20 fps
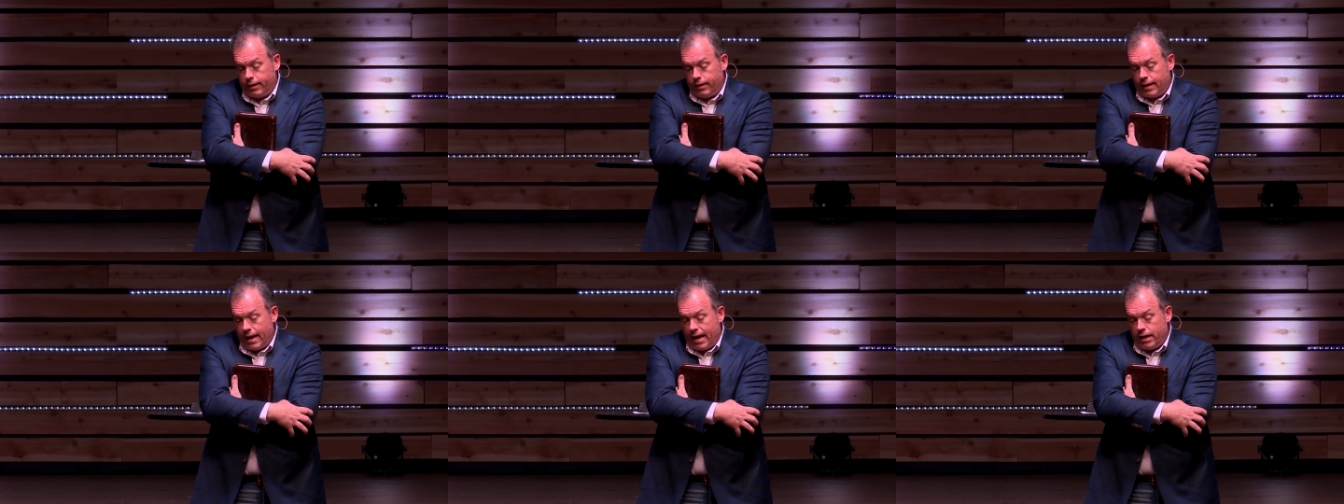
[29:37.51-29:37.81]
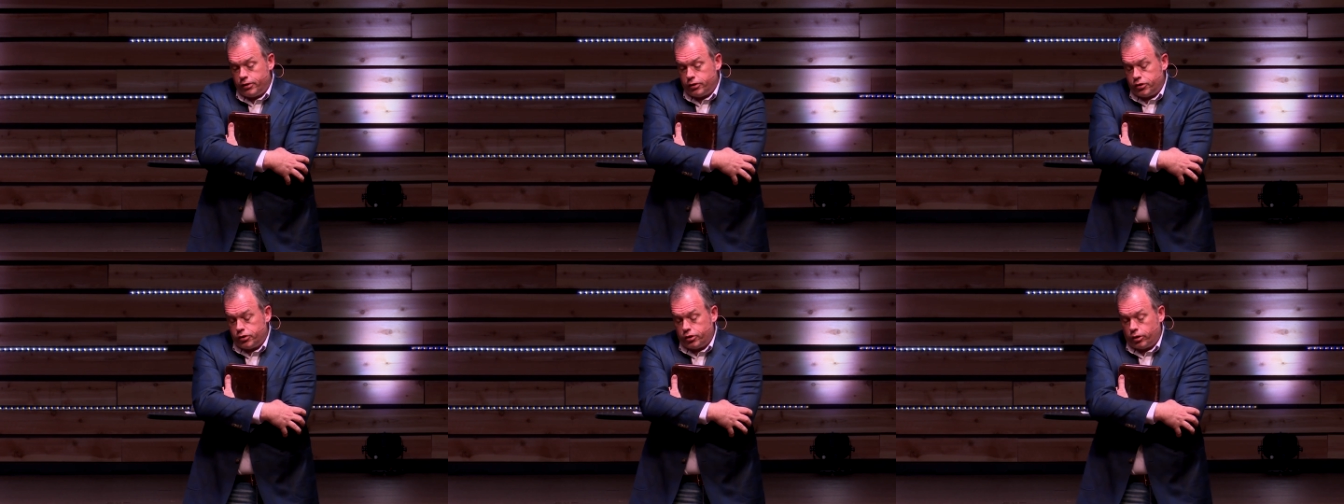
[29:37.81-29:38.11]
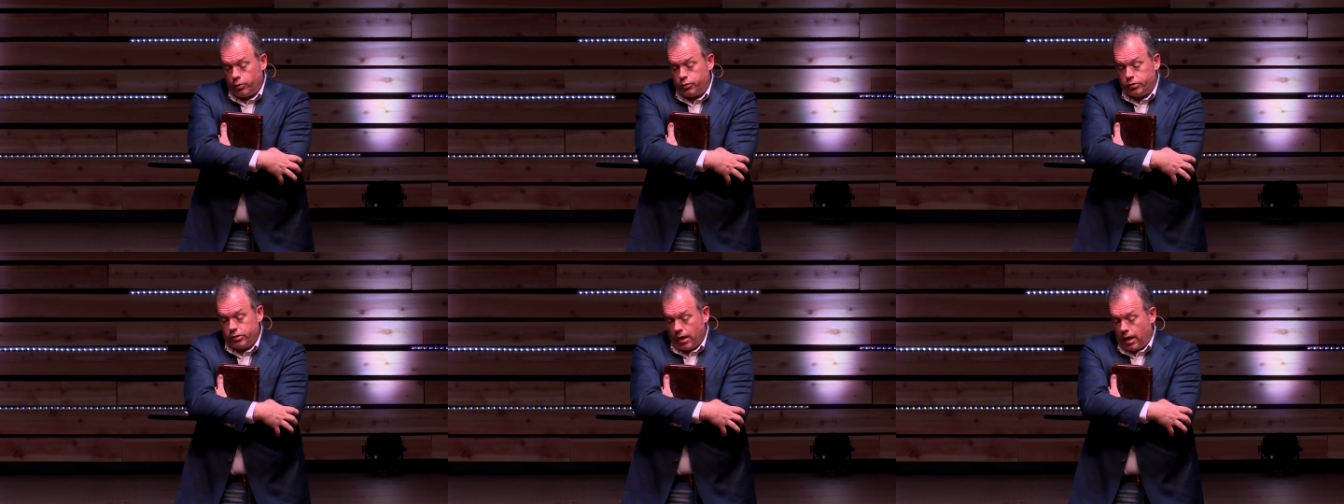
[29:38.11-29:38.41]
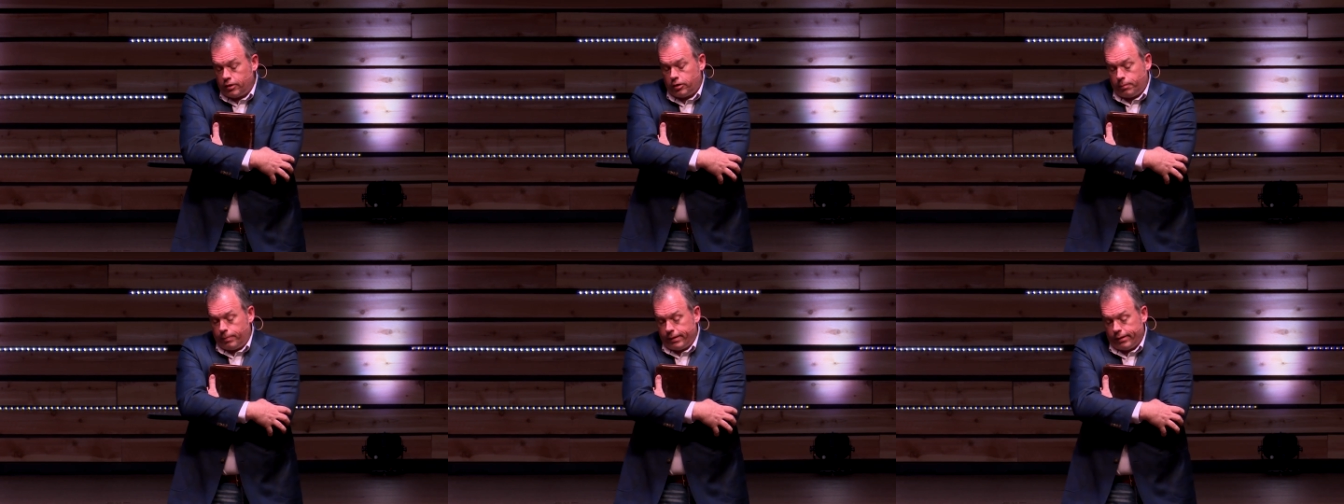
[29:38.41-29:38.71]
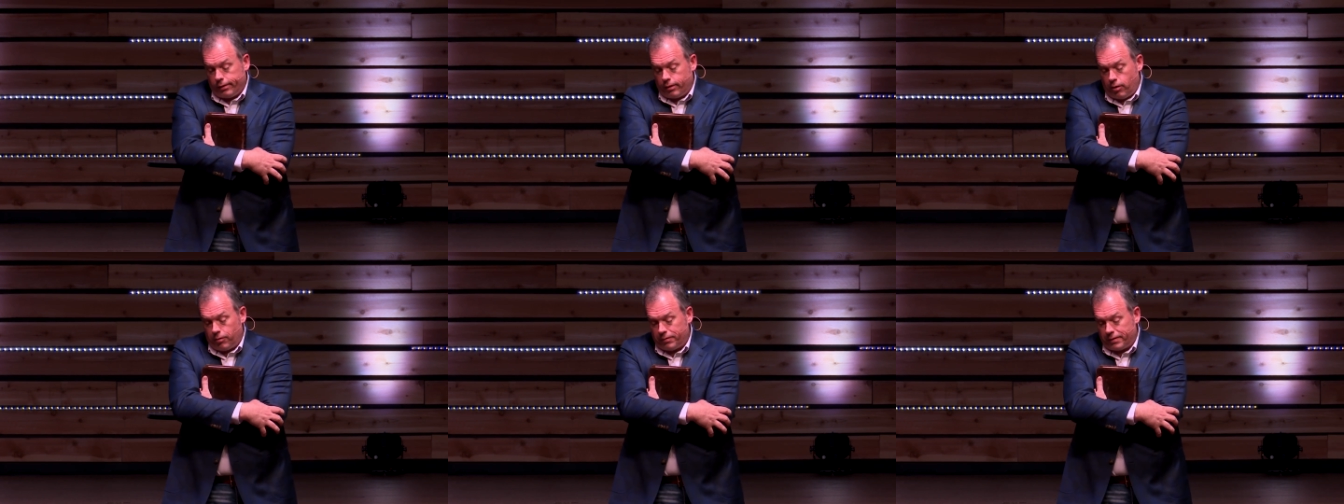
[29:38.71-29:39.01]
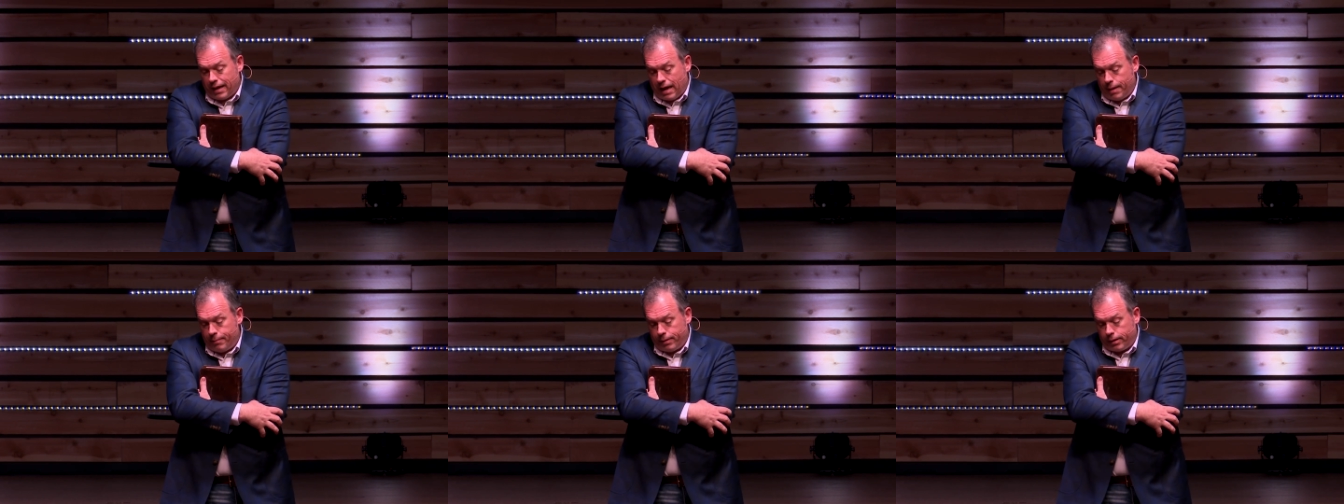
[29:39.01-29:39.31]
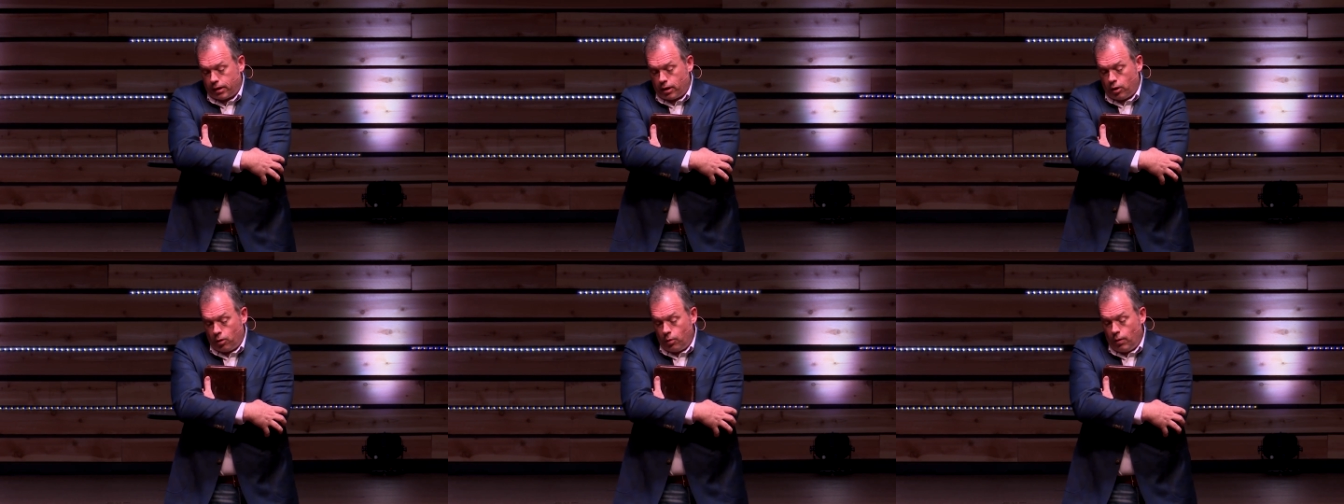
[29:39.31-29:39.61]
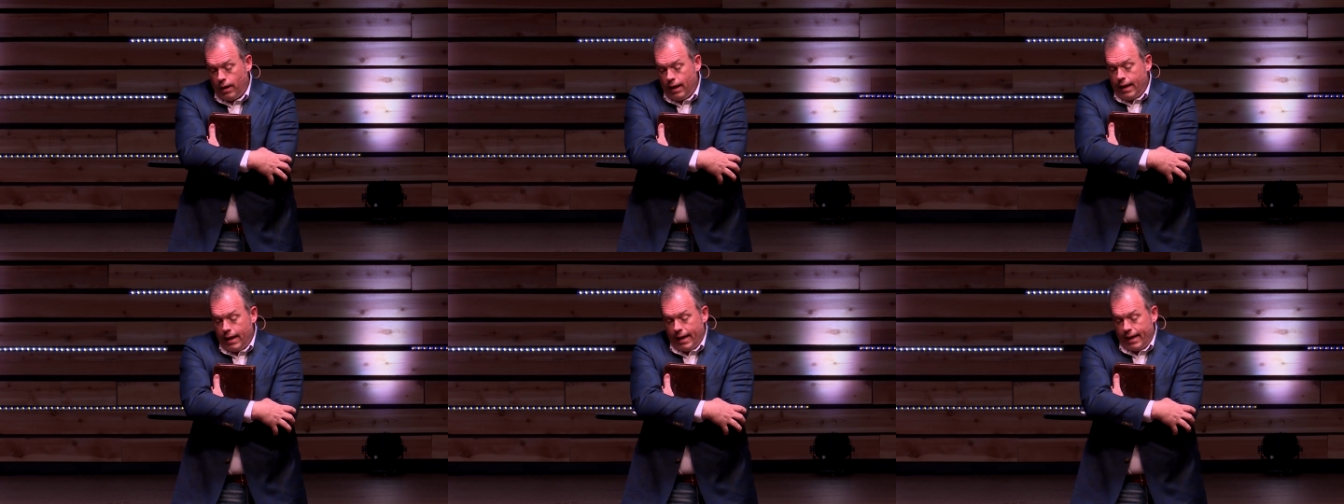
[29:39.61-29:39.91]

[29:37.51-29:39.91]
And I just chose not to be a long time ago.